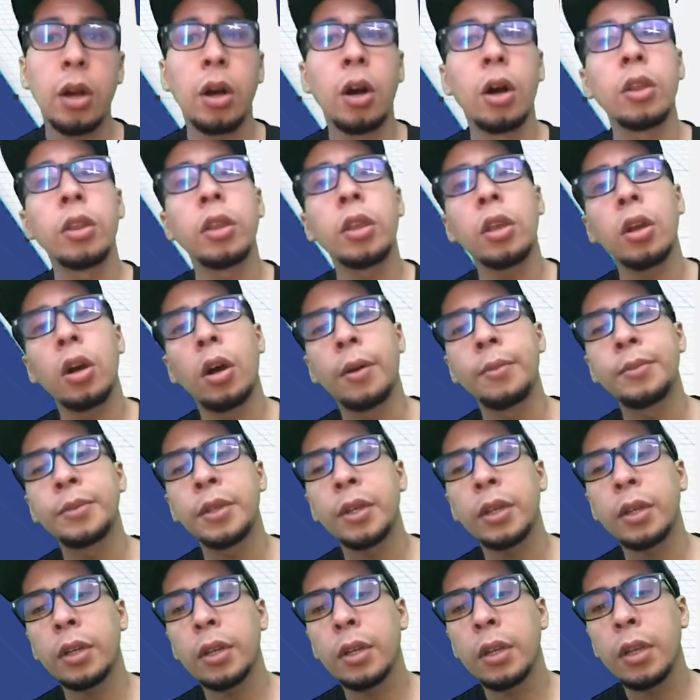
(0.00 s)
on the
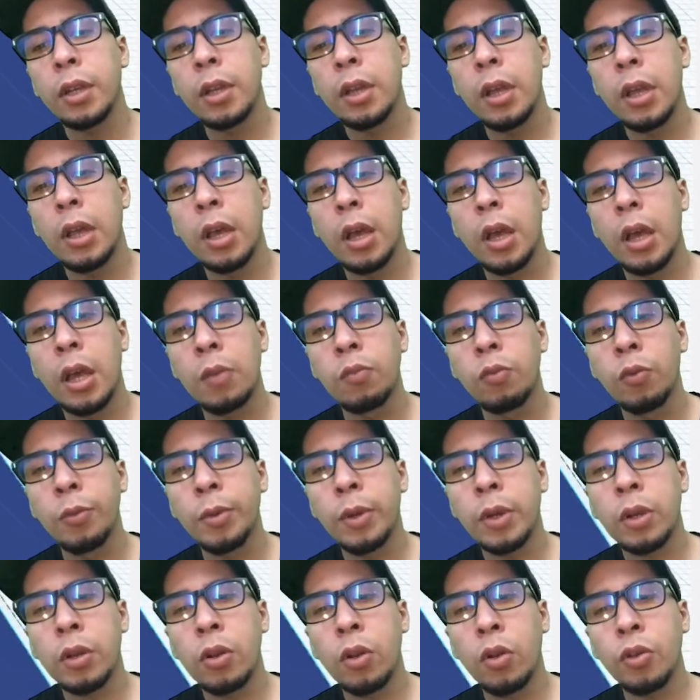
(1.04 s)
object and move
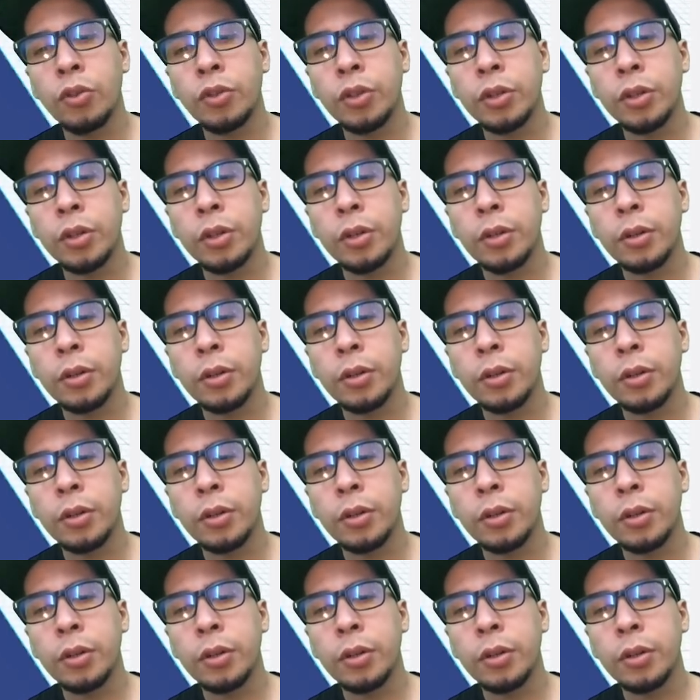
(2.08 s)
it closer.